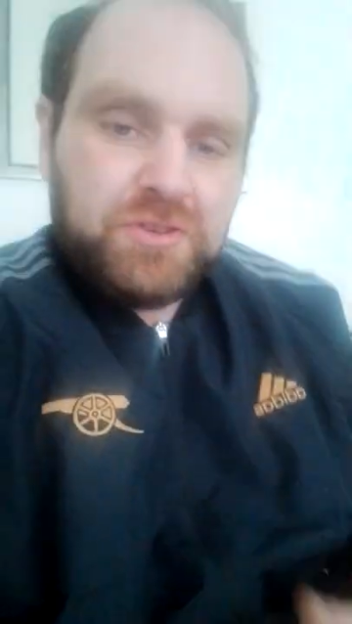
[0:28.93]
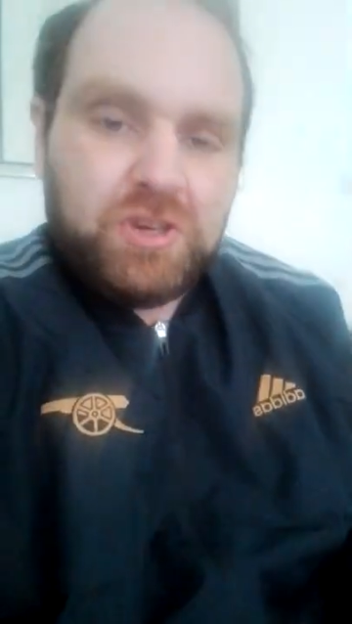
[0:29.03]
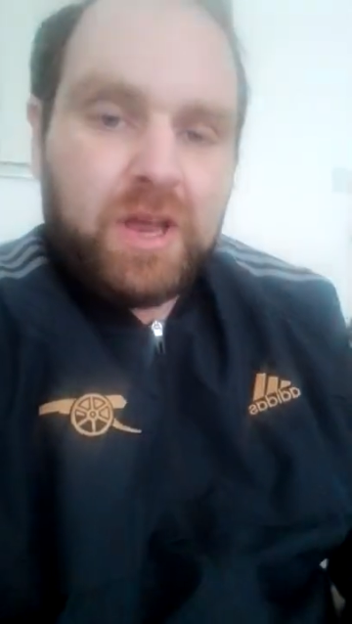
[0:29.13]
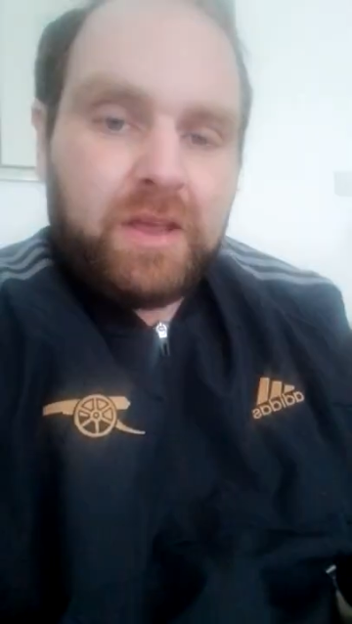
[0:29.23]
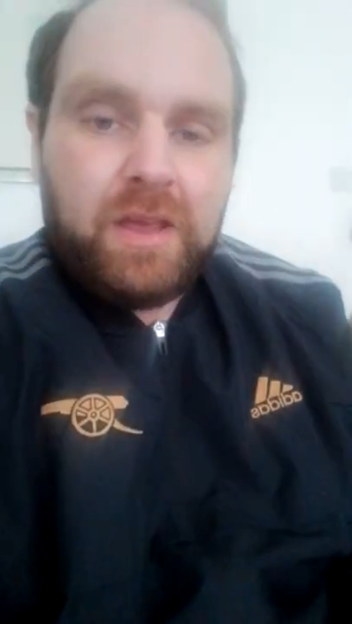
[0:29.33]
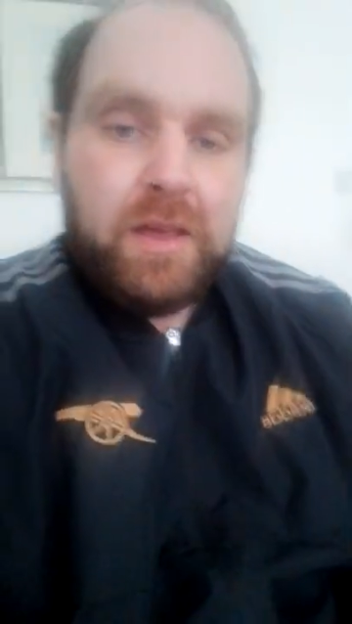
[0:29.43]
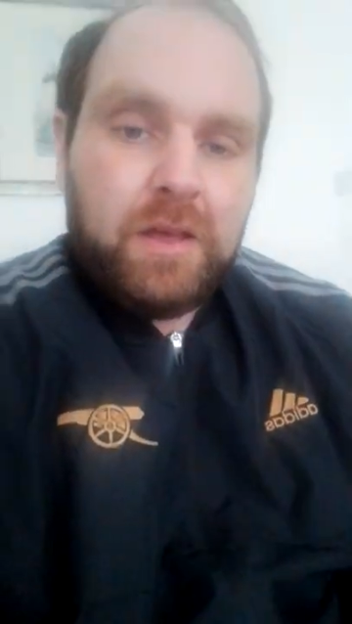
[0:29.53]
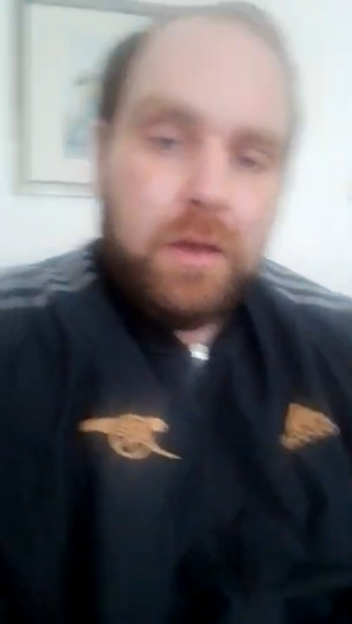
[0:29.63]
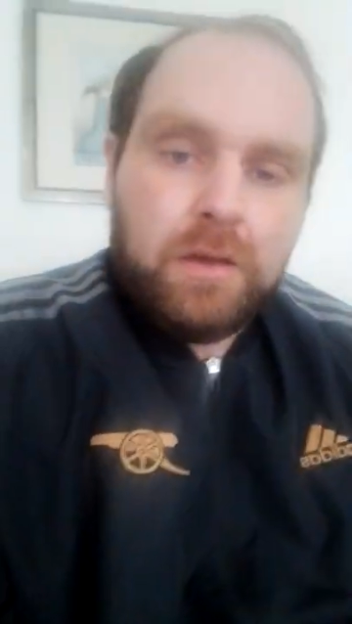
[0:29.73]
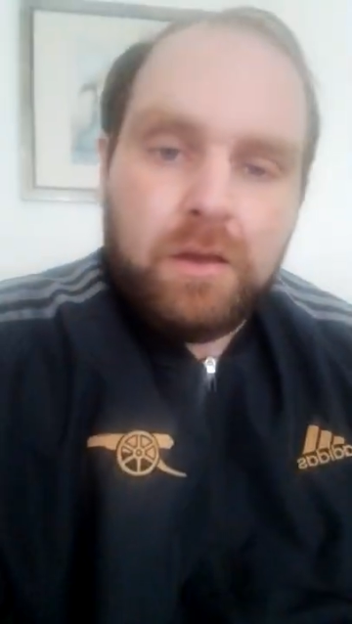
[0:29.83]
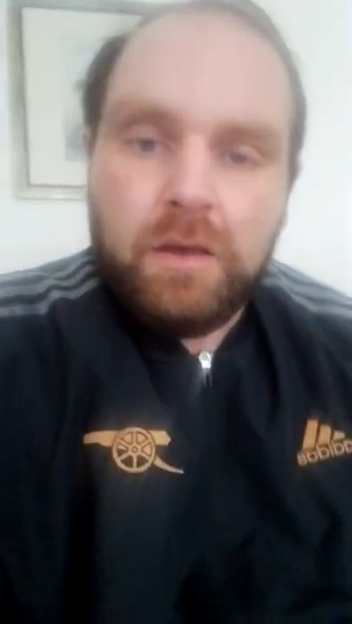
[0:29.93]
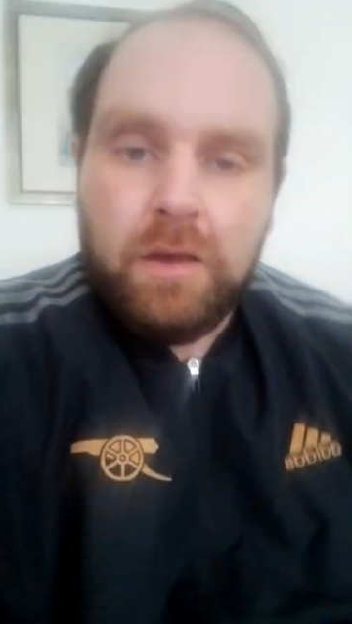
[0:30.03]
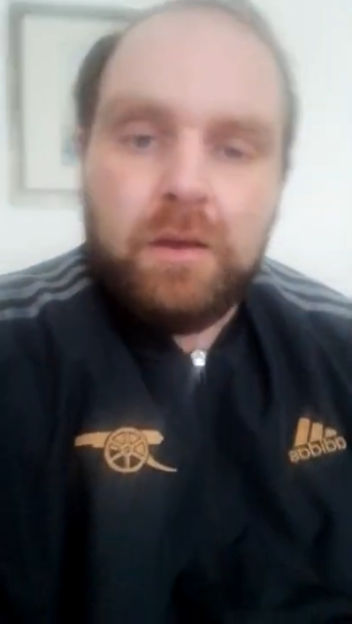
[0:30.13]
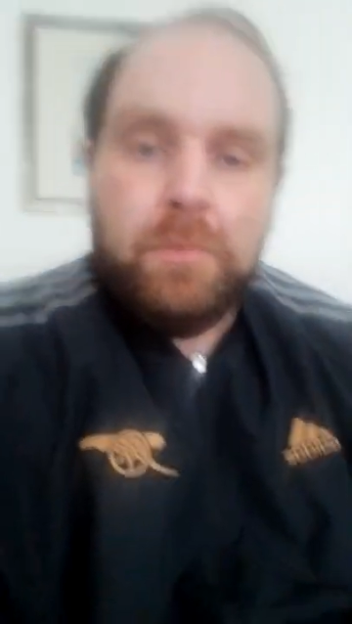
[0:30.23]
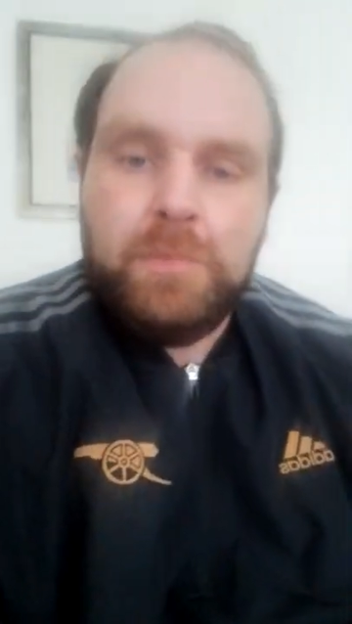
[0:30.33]
jacket.
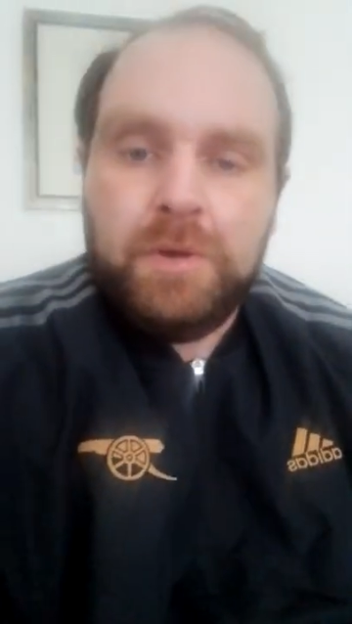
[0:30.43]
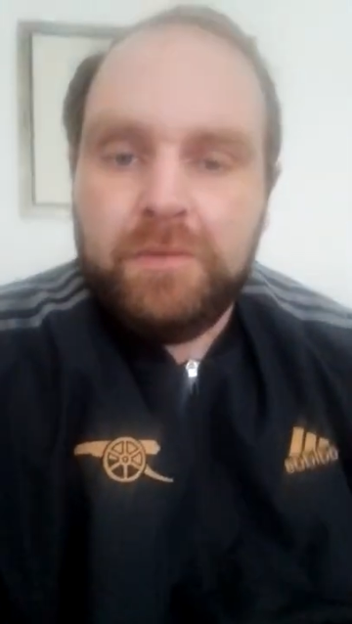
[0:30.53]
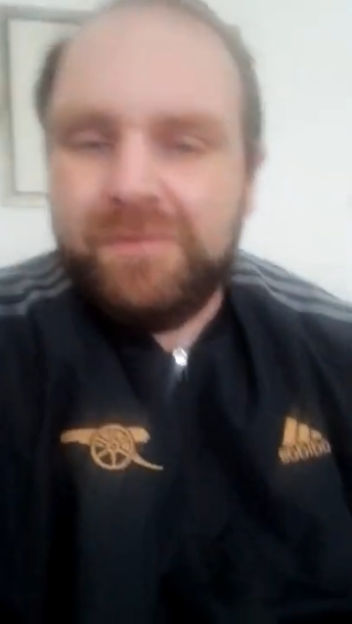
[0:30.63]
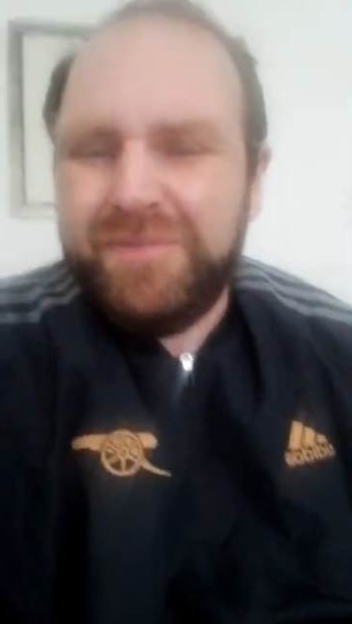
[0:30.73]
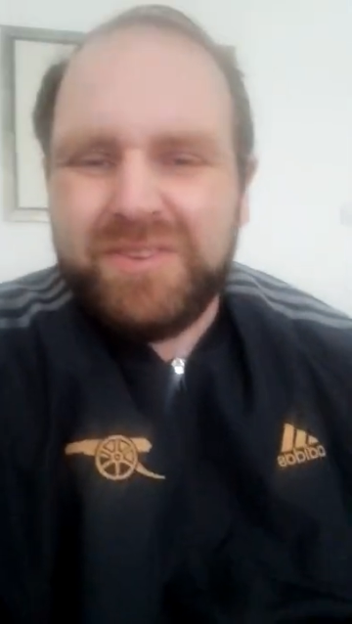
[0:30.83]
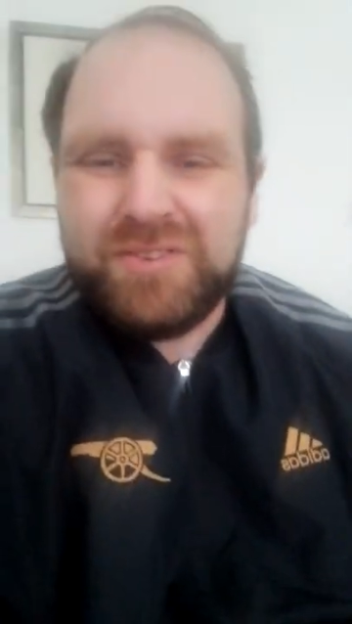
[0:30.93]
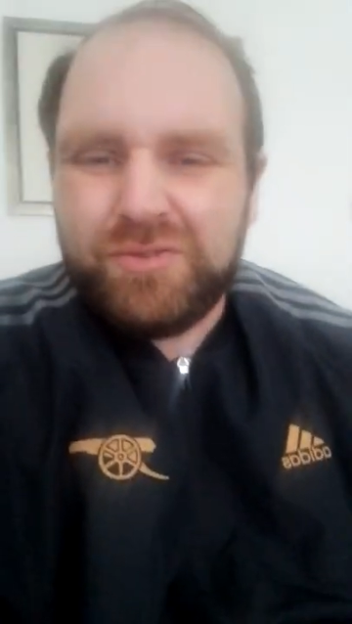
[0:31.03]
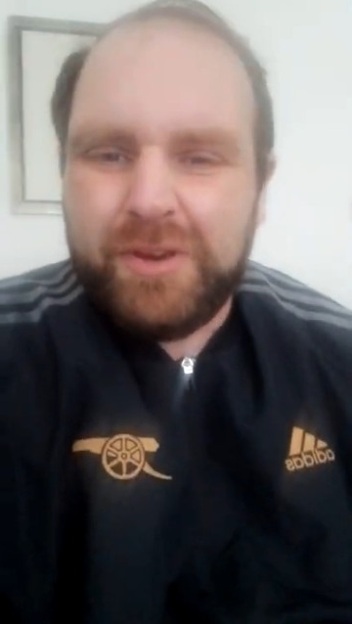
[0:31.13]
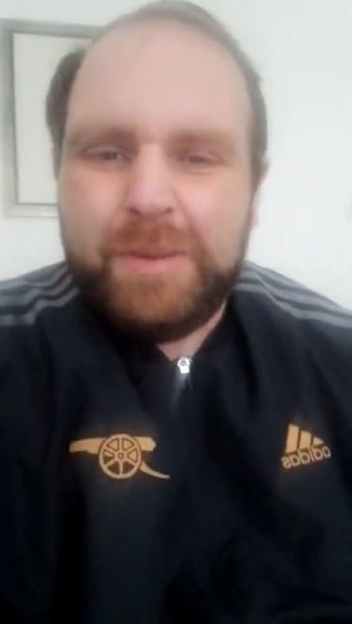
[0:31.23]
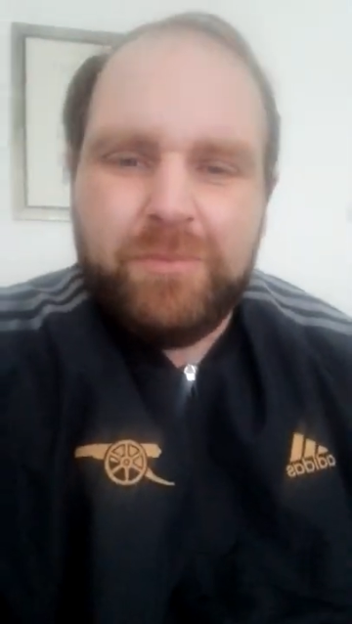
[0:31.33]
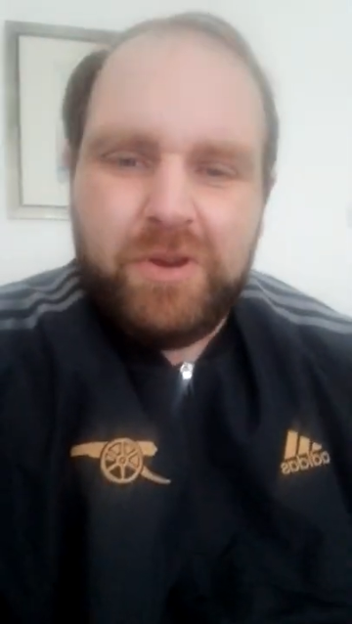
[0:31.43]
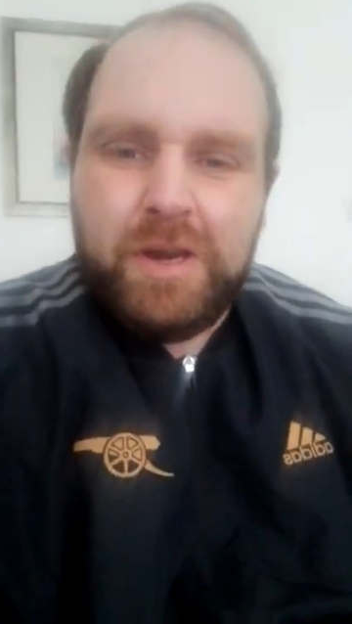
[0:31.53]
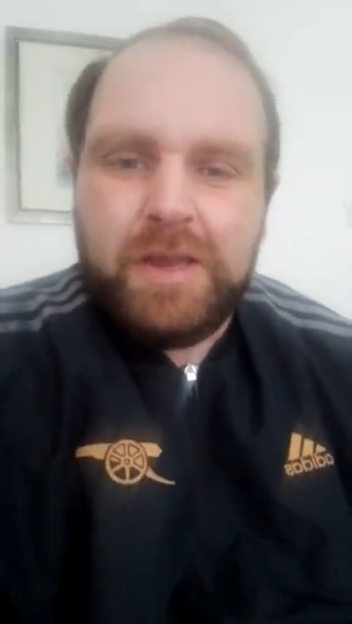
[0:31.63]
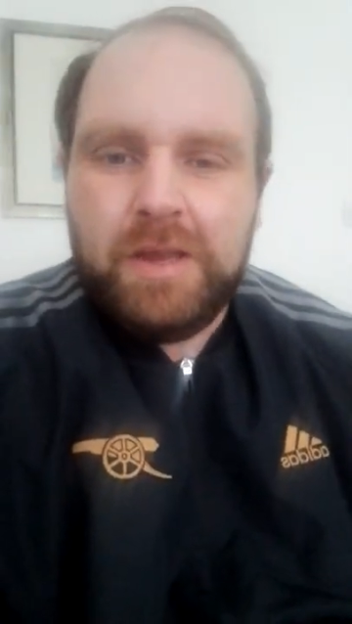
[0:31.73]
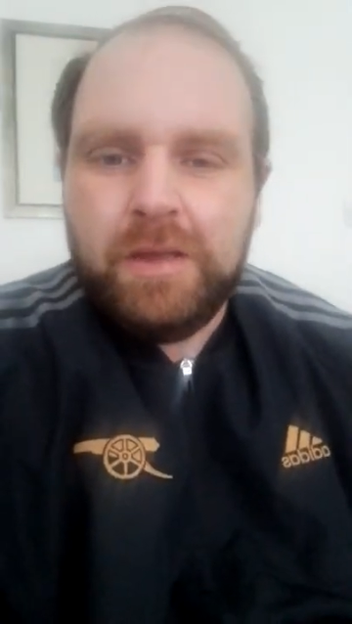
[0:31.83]
For the stream,
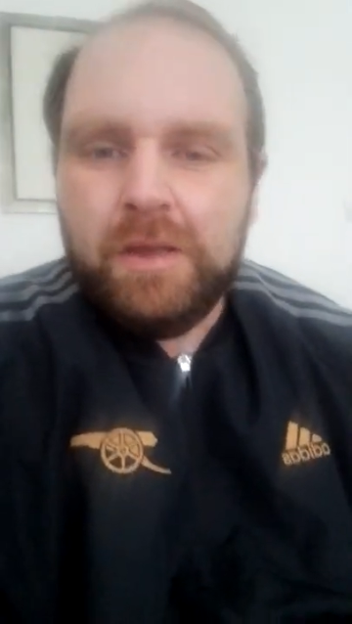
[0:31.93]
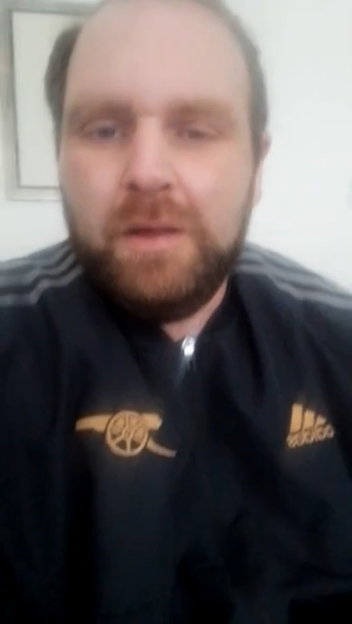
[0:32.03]
really.